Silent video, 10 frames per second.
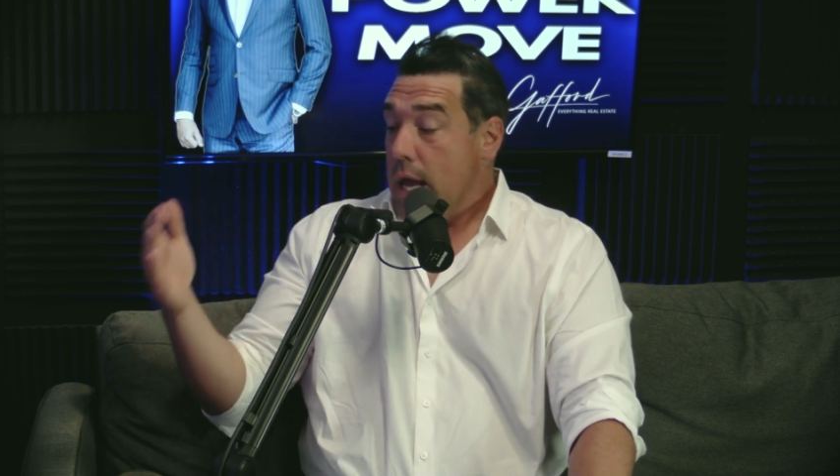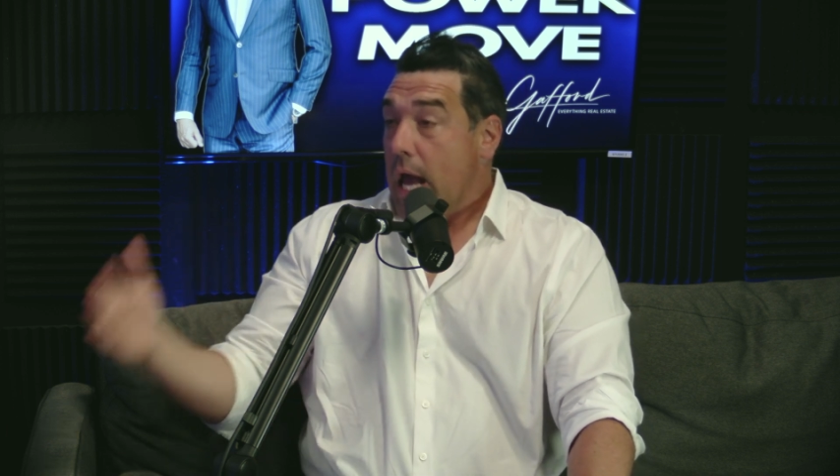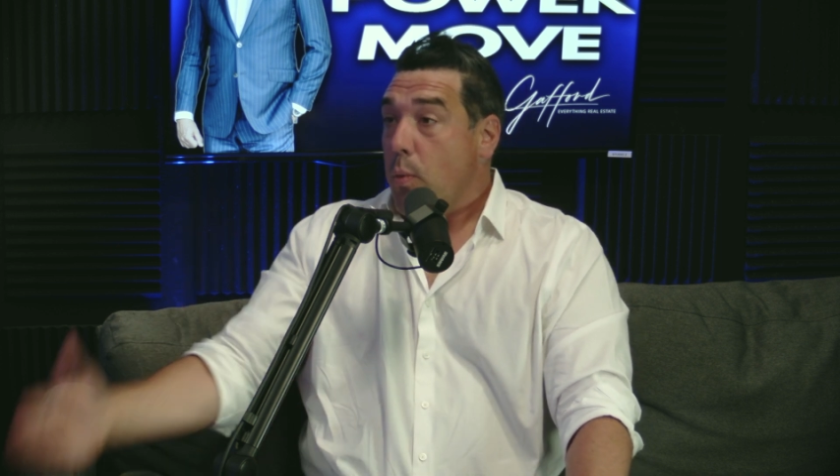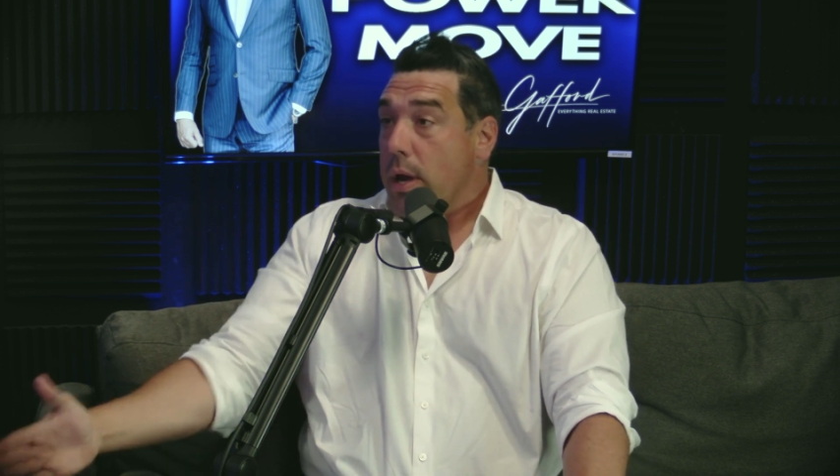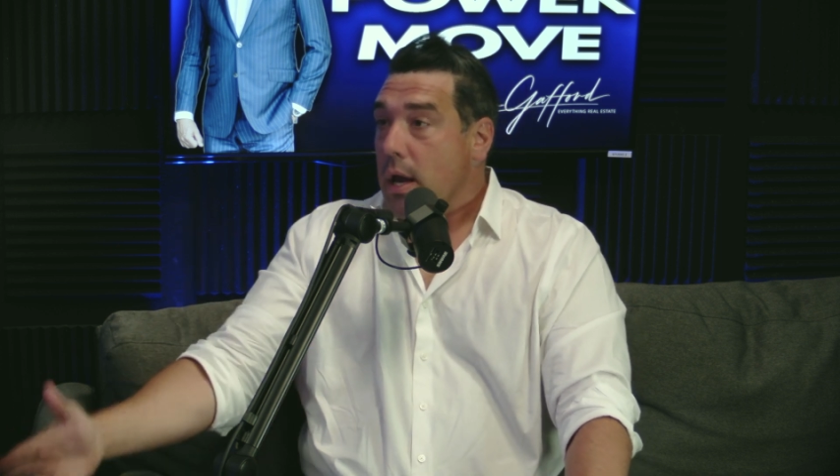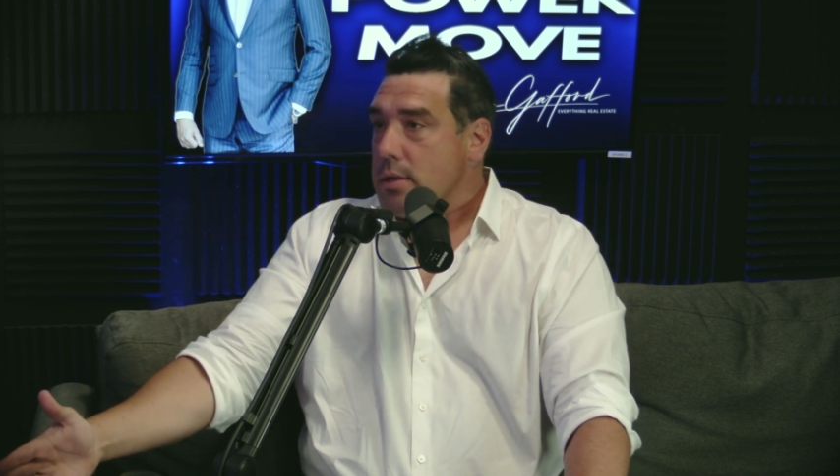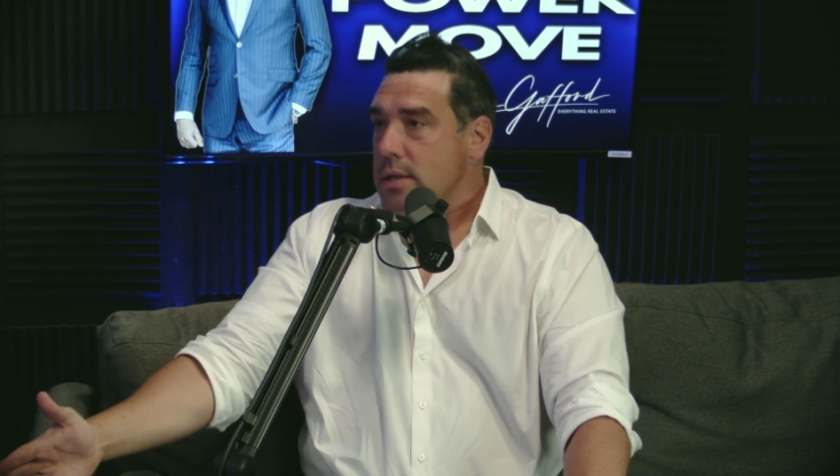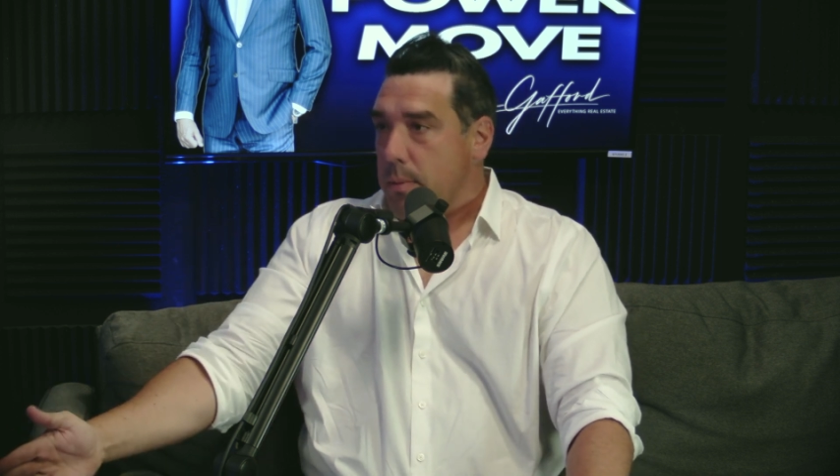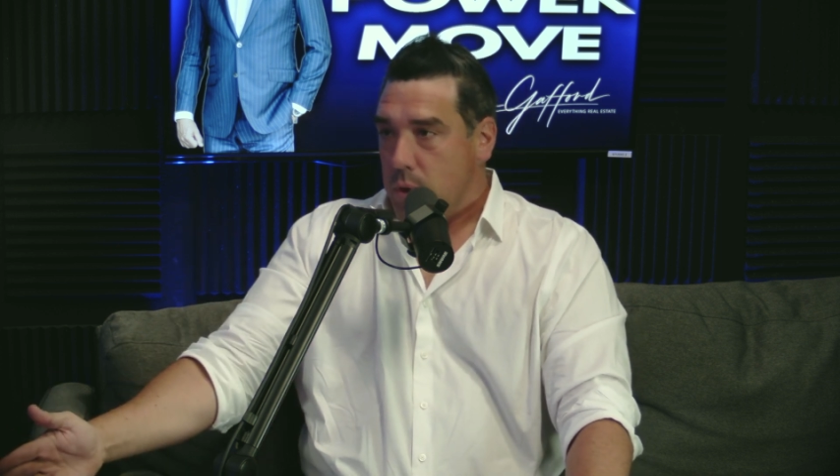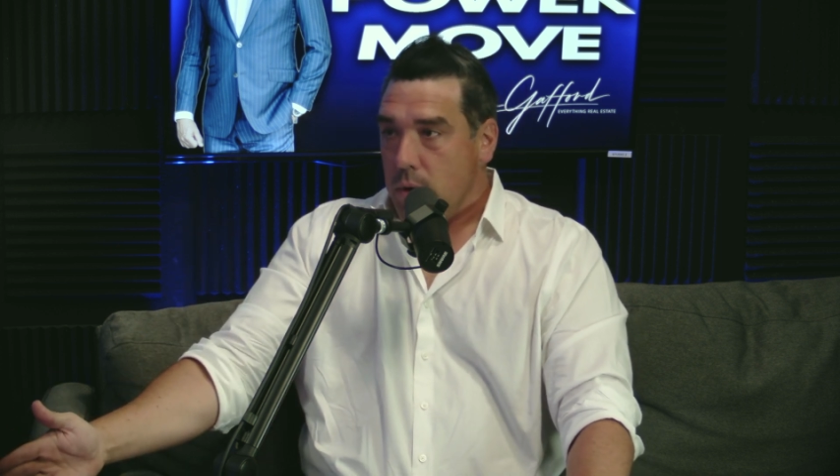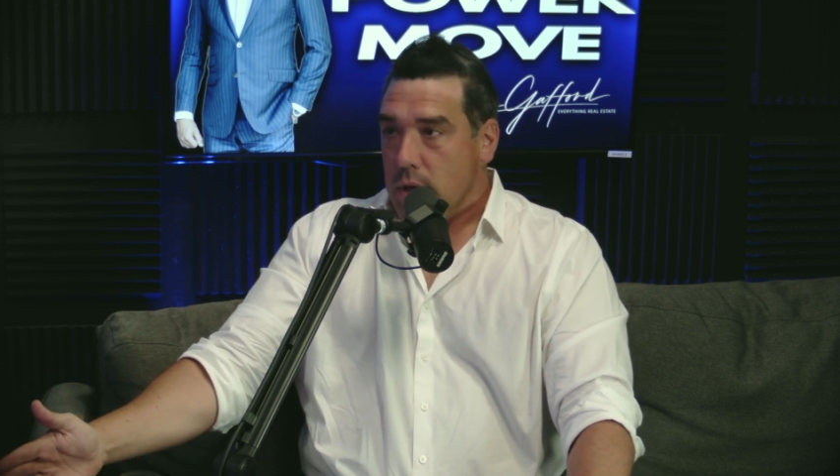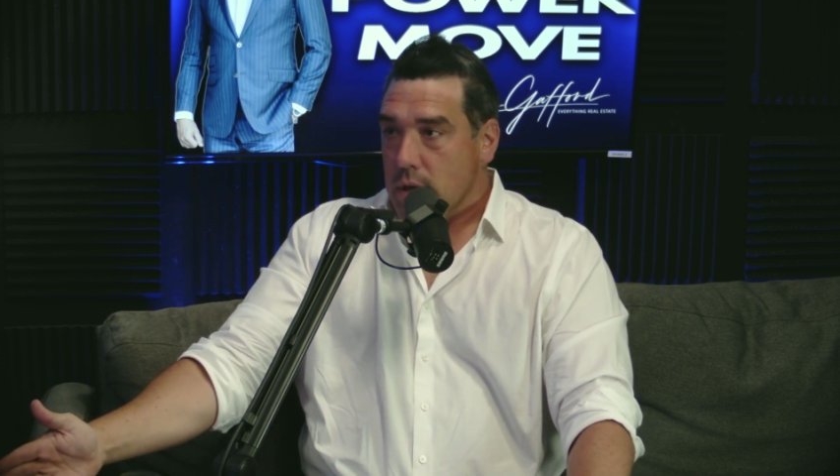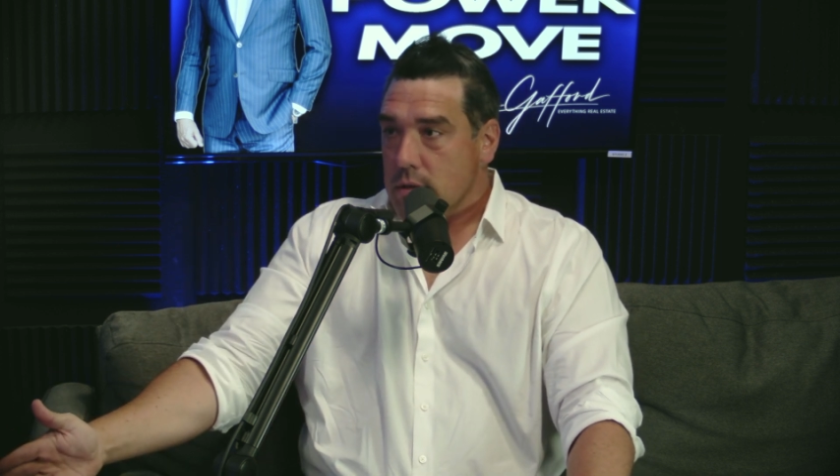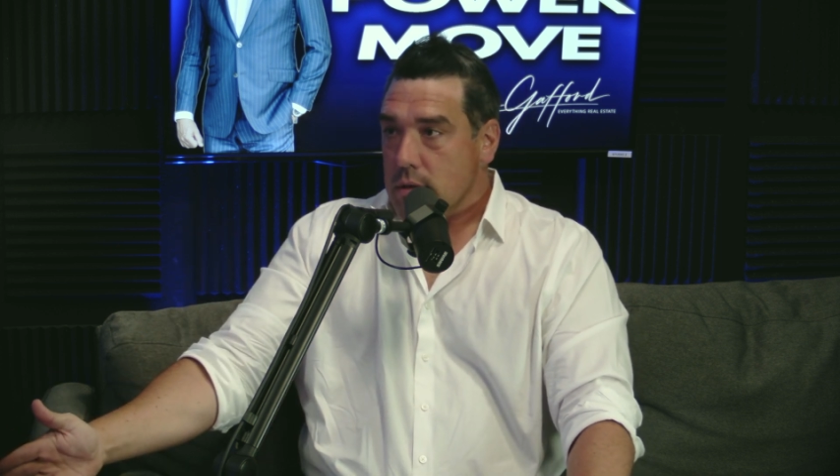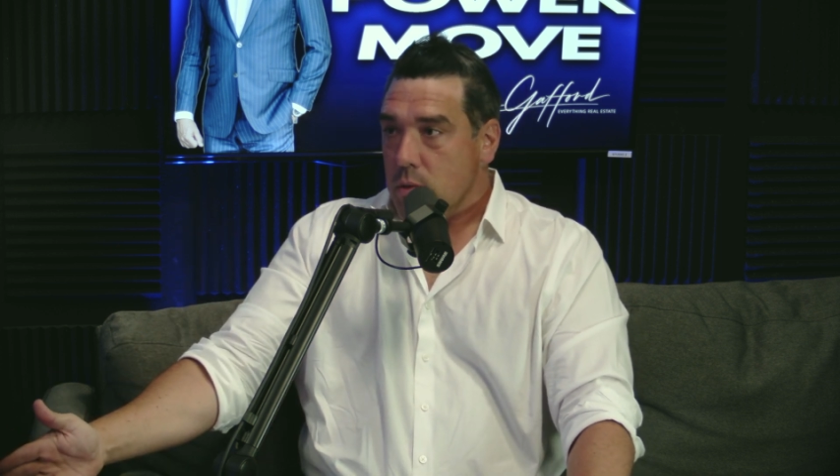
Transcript: hey, we got to stop doing this.